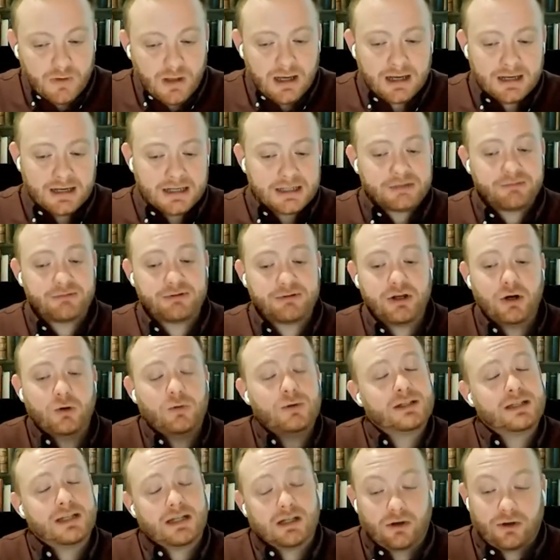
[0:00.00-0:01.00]
as a result,
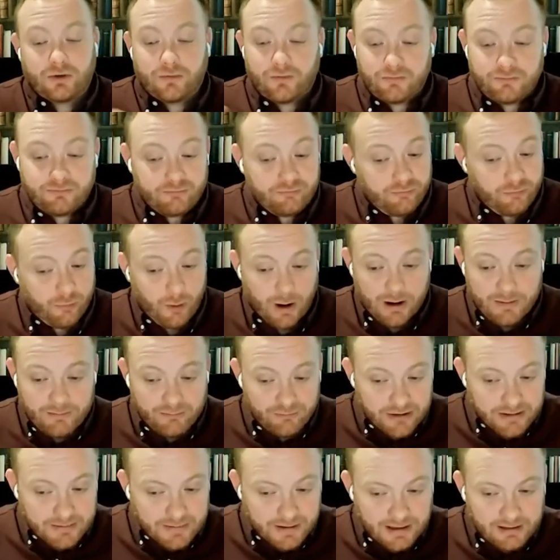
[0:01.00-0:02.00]
we're seeing a lot of web
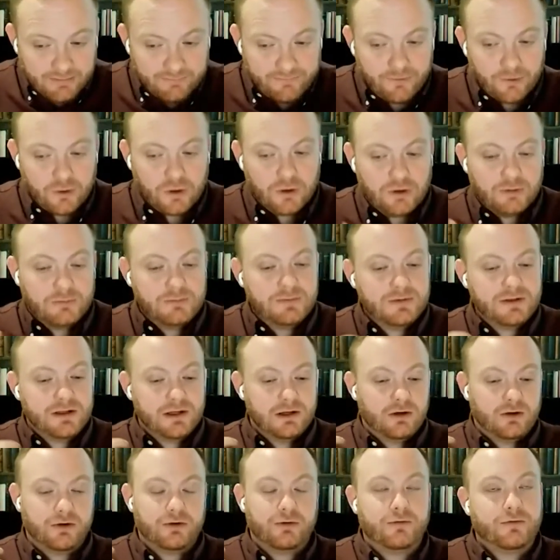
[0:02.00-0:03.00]
replatforms, a
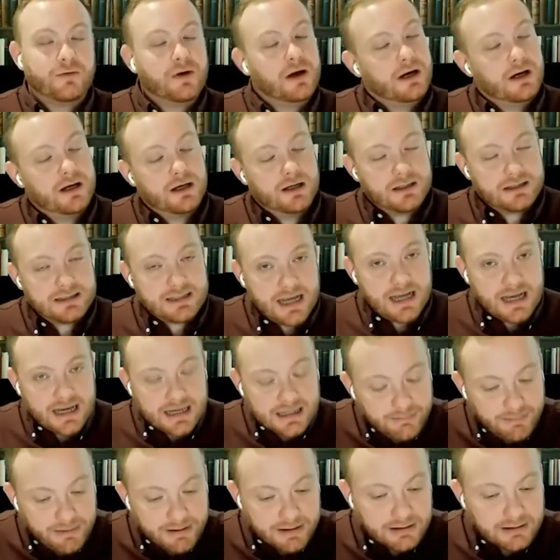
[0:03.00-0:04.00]
lot of
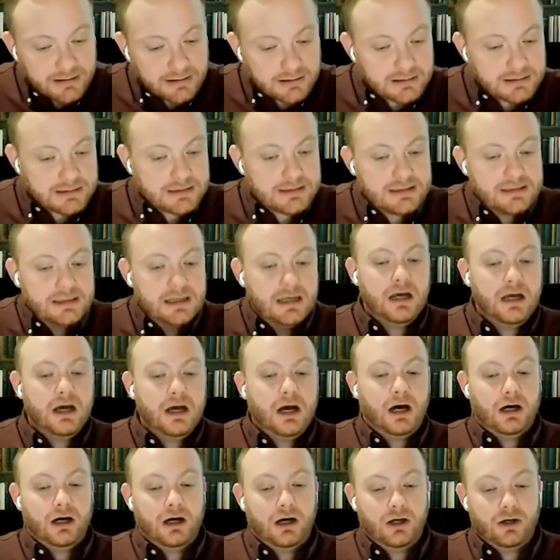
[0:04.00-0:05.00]
tech builds,
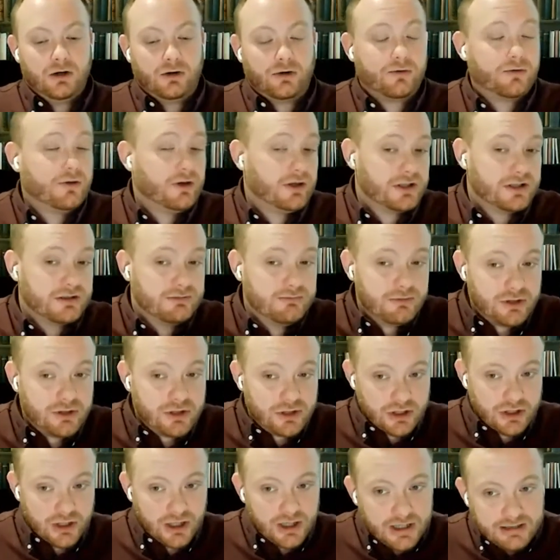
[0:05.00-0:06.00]
a lot of customer
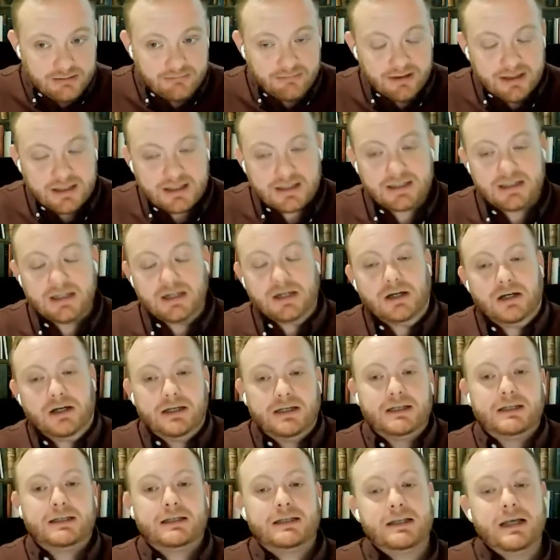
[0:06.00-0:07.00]
journey
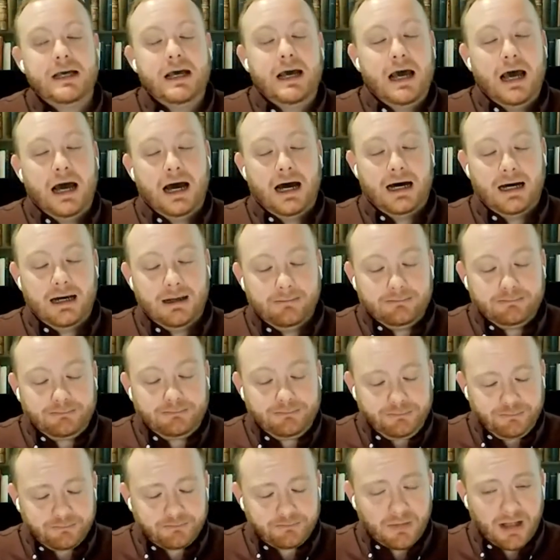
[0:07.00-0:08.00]
redesigns.
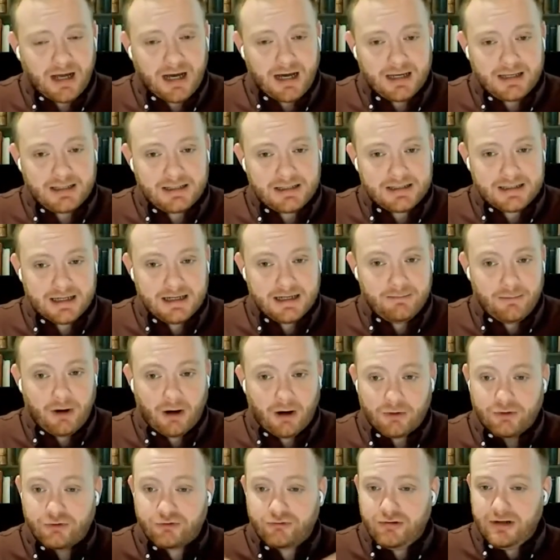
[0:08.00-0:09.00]
And I
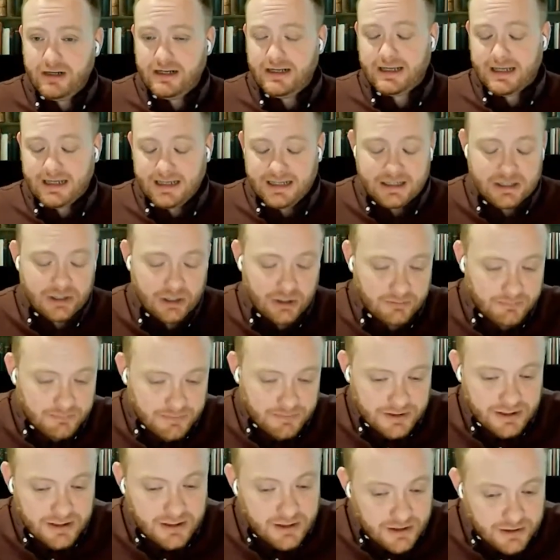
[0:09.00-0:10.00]
was really keen, Tom,
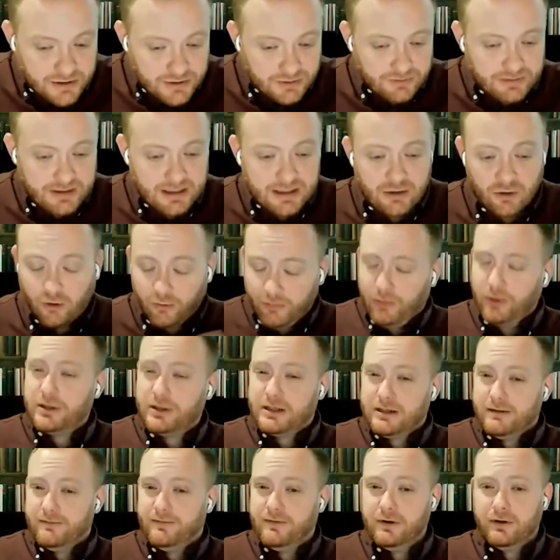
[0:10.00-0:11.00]
to sort of get your
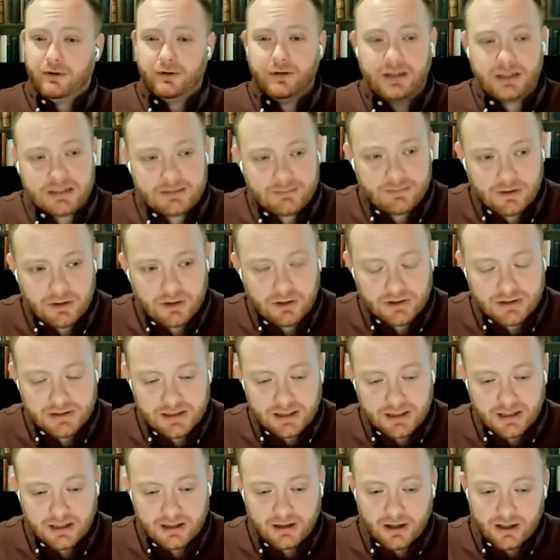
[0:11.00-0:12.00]
point of view on this,
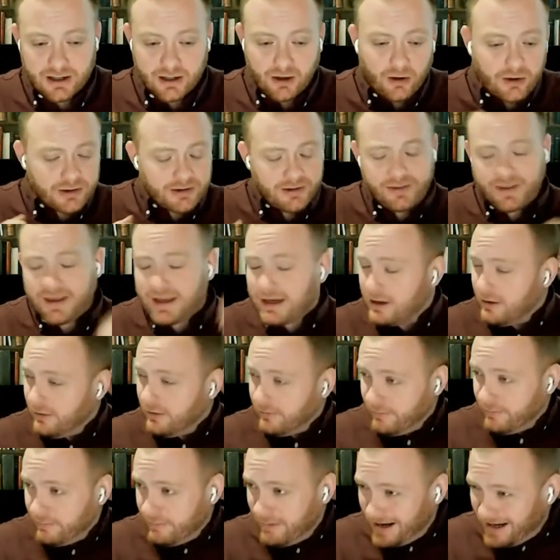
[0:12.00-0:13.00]
because I can't think
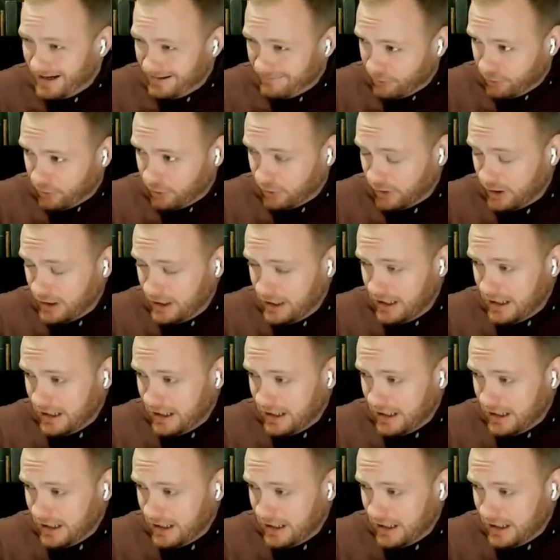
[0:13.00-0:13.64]
of many more